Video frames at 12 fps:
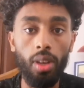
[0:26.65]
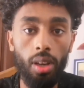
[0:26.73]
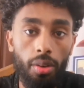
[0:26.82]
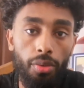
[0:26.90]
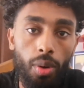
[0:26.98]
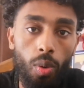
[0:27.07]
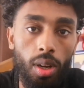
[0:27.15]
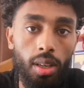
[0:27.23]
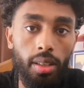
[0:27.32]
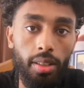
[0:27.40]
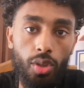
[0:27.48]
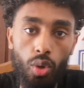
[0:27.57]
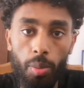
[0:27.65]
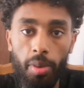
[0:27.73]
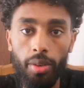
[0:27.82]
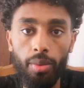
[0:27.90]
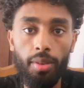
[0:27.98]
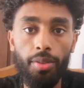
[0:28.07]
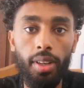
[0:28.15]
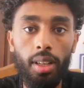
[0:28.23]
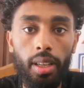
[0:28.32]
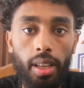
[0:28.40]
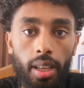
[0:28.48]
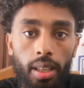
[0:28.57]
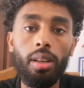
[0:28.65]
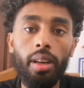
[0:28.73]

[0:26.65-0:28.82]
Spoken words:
Hey everyone, it's your main Rafael again,